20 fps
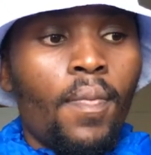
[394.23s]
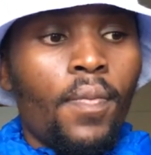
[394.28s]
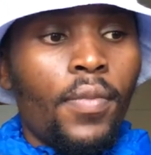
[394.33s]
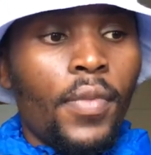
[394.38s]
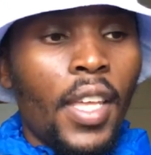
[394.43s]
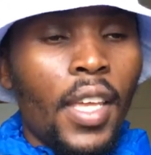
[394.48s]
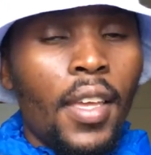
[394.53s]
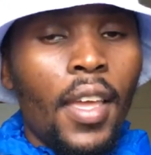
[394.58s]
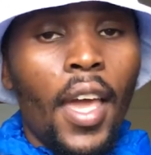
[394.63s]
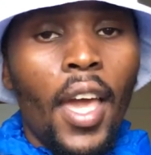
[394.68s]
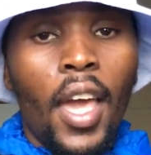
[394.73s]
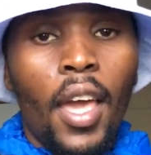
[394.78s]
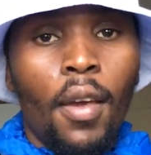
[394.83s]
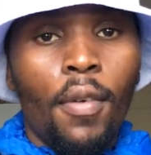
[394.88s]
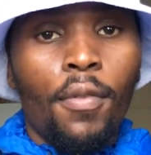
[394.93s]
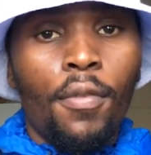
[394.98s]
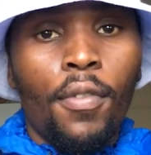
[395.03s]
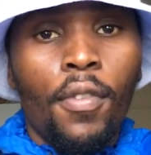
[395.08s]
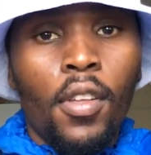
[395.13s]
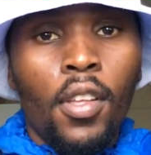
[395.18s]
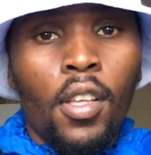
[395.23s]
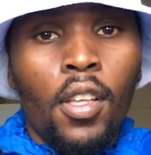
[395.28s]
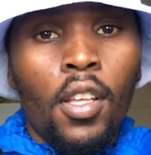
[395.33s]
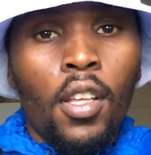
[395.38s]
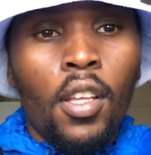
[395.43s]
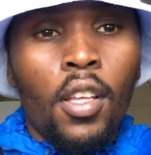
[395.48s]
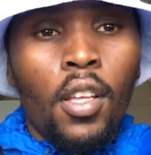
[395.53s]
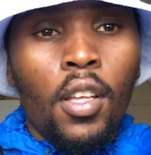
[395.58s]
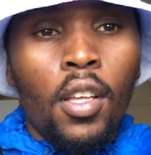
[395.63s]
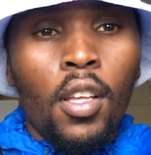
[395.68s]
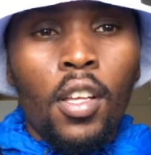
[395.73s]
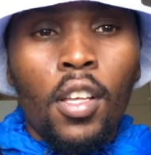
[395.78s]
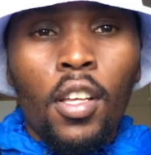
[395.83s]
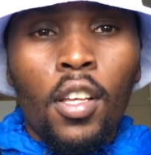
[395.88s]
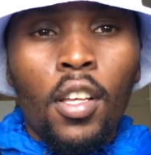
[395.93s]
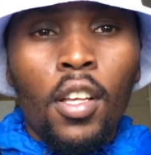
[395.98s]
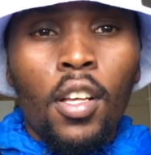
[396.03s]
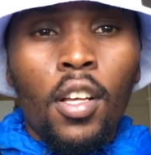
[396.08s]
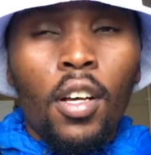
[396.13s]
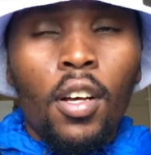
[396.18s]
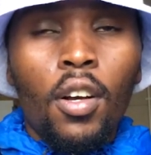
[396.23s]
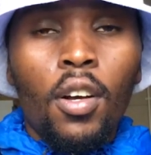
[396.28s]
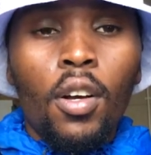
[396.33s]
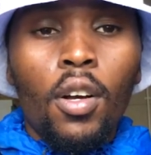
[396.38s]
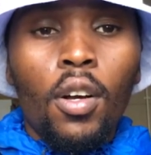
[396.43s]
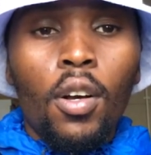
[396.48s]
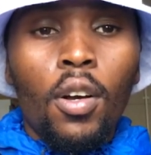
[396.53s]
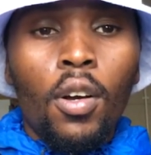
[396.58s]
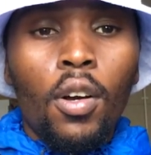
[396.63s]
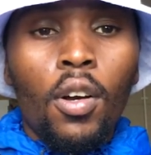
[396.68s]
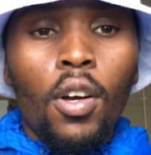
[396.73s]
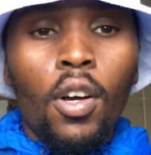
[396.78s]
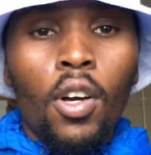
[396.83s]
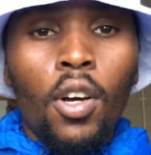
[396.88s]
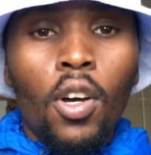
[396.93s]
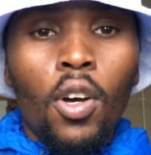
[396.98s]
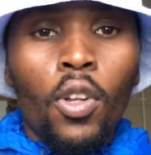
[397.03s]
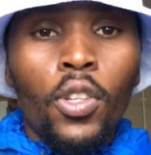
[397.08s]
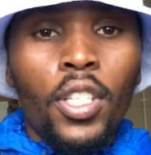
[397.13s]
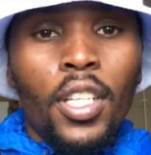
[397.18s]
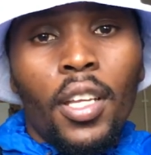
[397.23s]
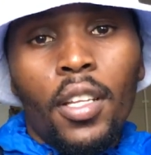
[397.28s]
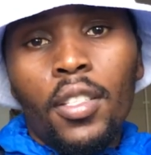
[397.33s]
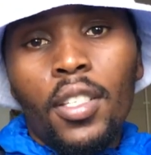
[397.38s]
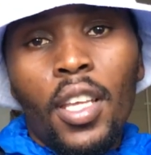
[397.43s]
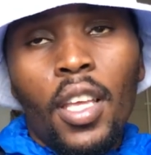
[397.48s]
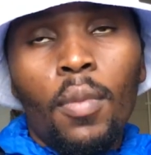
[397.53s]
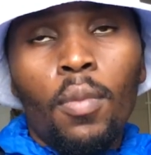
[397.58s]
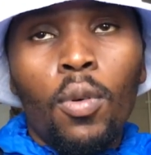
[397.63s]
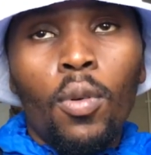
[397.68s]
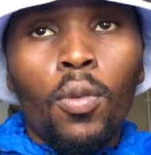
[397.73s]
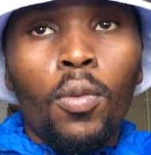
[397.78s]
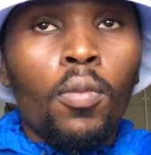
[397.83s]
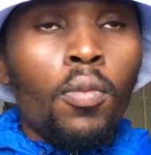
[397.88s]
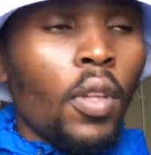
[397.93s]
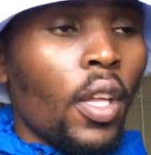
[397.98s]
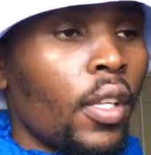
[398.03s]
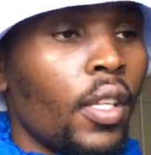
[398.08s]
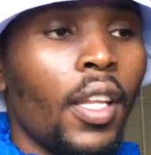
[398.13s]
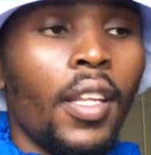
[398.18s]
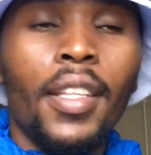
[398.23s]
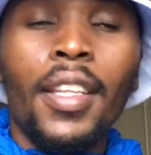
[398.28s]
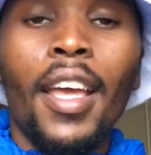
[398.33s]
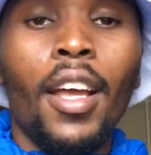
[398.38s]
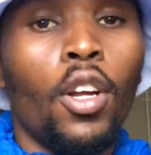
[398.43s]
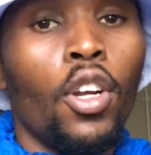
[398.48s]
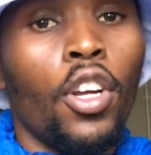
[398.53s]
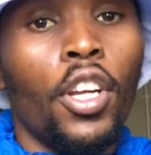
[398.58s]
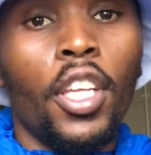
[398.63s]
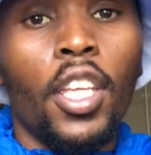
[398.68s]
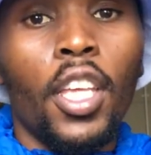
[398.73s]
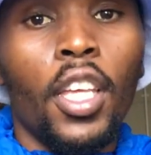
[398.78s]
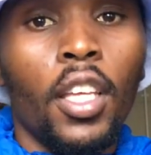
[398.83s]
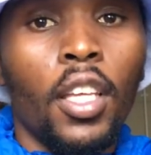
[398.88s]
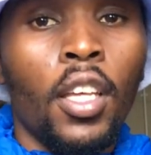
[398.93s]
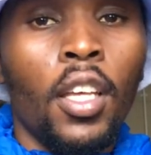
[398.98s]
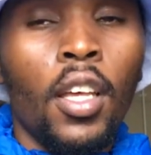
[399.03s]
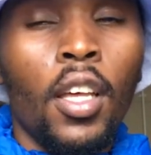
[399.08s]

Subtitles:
they have on their table, and then they are cooking.